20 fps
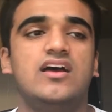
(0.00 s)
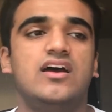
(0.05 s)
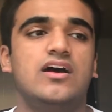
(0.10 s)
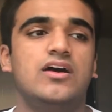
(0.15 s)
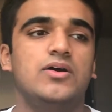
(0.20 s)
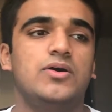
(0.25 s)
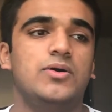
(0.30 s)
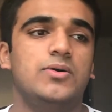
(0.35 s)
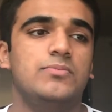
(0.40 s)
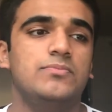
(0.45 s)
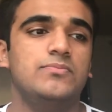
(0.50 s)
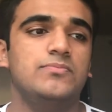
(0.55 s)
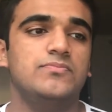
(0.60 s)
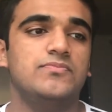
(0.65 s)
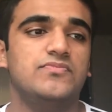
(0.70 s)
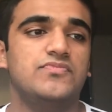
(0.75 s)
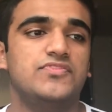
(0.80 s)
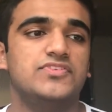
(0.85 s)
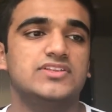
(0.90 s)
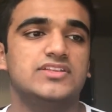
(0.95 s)

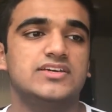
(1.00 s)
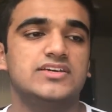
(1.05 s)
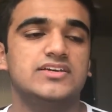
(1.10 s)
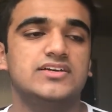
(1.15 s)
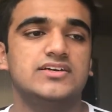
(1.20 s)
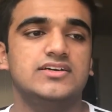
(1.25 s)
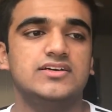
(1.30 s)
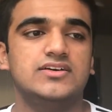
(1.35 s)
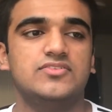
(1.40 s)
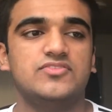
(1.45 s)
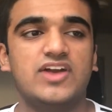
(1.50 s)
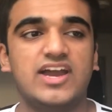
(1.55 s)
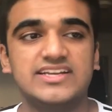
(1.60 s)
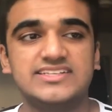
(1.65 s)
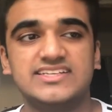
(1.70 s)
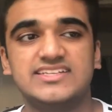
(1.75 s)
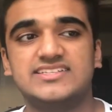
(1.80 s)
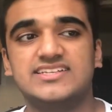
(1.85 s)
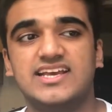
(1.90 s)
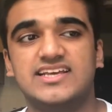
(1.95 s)
For the
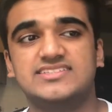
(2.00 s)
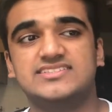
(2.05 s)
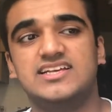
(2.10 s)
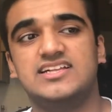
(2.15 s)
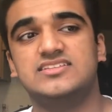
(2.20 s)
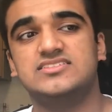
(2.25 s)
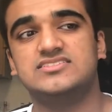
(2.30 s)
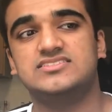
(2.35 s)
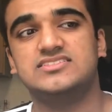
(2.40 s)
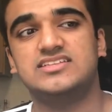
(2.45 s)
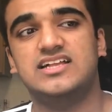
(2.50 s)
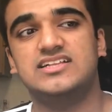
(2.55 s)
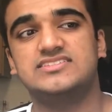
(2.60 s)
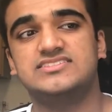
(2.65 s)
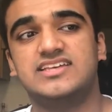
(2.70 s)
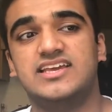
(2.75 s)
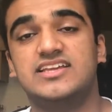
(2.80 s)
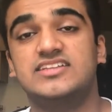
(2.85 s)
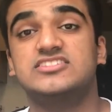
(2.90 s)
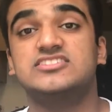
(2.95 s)
writing test, I'll
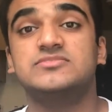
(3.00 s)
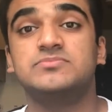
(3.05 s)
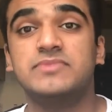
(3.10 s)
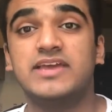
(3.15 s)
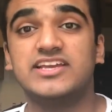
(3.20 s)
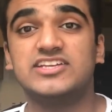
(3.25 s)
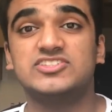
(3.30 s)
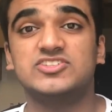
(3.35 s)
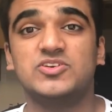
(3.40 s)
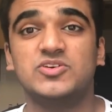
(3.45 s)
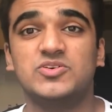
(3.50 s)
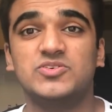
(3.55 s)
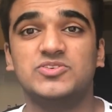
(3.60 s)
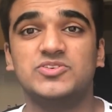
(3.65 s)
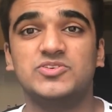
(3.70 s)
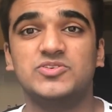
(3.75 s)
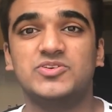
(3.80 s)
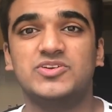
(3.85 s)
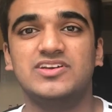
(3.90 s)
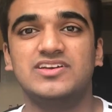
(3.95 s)
say just make sure
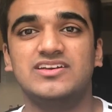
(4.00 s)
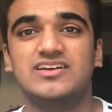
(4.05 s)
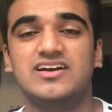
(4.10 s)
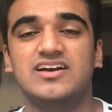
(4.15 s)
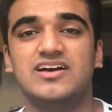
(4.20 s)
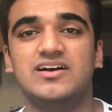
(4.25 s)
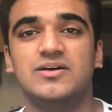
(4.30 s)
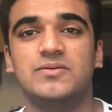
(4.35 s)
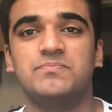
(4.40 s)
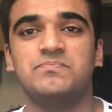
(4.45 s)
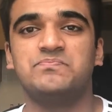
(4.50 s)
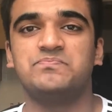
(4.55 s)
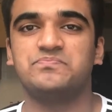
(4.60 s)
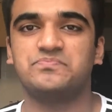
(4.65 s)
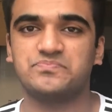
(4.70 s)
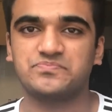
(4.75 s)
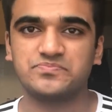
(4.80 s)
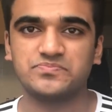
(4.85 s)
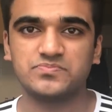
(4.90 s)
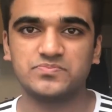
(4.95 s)
you,
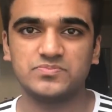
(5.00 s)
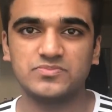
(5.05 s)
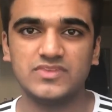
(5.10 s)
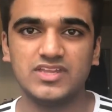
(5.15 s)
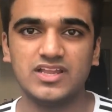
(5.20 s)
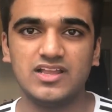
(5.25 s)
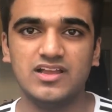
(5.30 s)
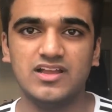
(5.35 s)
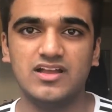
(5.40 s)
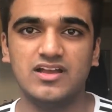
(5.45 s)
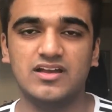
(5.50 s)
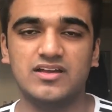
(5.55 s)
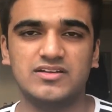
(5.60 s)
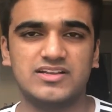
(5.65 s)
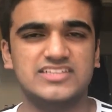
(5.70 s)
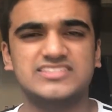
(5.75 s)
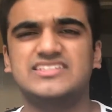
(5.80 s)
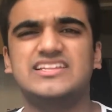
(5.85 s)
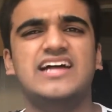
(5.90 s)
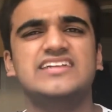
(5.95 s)

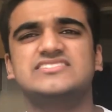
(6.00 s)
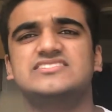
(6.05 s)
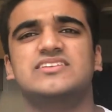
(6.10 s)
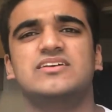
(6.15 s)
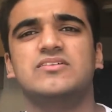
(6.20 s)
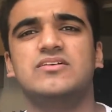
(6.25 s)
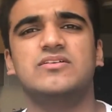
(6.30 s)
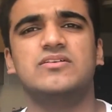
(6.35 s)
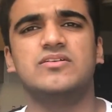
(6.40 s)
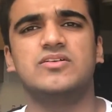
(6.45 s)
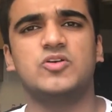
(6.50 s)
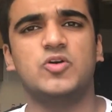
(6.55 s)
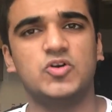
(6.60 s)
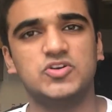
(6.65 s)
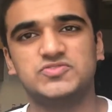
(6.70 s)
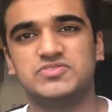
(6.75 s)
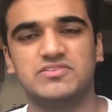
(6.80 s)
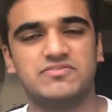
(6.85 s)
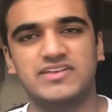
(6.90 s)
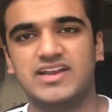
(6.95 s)
because that's
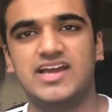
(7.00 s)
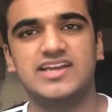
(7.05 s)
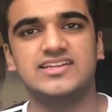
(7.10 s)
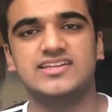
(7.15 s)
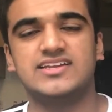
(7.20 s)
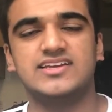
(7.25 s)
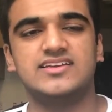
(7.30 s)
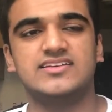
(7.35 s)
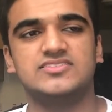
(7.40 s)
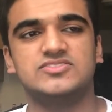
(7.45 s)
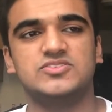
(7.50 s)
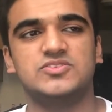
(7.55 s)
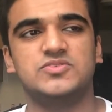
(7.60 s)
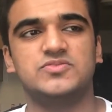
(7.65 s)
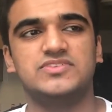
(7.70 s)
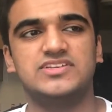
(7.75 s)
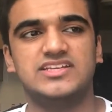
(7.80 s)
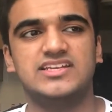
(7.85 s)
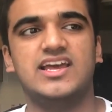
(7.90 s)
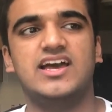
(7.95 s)
coursework when I did it, so
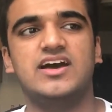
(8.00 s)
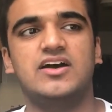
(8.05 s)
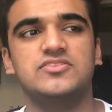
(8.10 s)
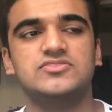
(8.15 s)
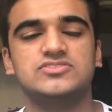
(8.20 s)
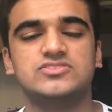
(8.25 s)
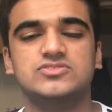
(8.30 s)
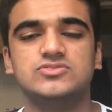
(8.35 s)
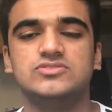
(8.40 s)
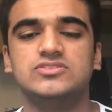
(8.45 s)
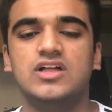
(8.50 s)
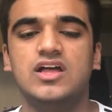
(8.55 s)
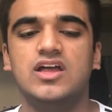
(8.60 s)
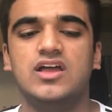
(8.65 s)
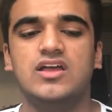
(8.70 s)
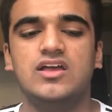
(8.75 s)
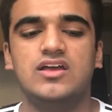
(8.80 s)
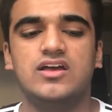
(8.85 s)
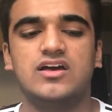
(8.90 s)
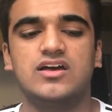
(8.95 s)
we did it out of school
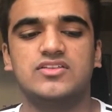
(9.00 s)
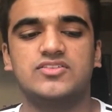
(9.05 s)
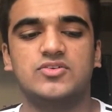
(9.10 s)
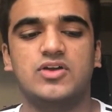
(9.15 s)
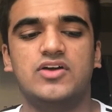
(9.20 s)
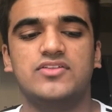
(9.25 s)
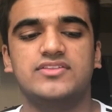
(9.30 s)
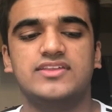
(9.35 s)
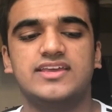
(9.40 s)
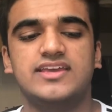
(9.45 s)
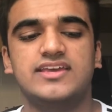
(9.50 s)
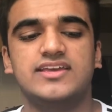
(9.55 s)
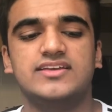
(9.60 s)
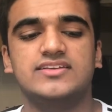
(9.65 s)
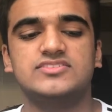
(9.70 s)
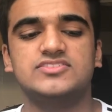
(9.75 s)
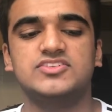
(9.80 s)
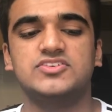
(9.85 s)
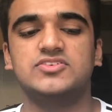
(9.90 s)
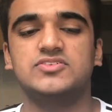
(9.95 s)
throughout the year.
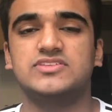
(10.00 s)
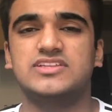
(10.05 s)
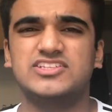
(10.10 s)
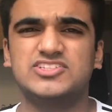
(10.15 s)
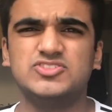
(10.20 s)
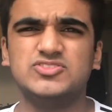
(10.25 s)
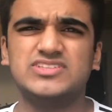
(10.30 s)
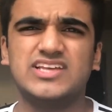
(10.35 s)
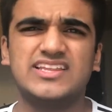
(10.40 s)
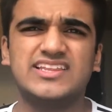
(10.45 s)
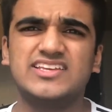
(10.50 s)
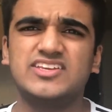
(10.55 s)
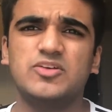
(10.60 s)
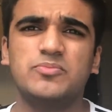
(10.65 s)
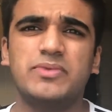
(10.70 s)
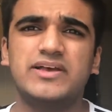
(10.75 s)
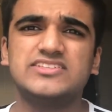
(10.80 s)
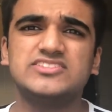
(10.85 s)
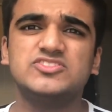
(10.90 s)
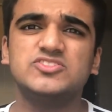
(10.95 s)
So they choose, I think, your
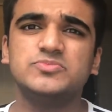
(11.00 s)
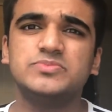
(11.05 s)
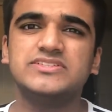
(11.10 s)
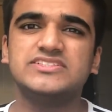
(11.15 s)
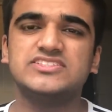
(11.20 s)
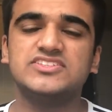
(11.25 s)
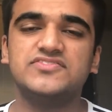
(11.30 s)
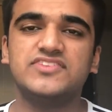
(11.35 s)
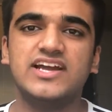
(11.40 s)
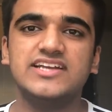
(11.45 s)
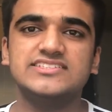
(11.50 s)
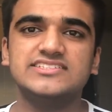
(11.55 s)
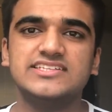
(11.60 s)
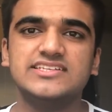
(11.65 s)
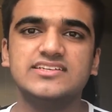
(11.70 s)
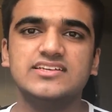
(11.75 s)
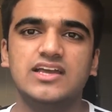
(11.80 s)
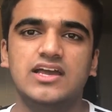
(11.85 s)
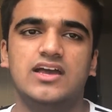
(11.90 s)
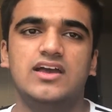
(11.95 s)
best 2 pieces of
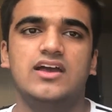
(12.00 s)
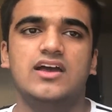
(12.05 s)
writing.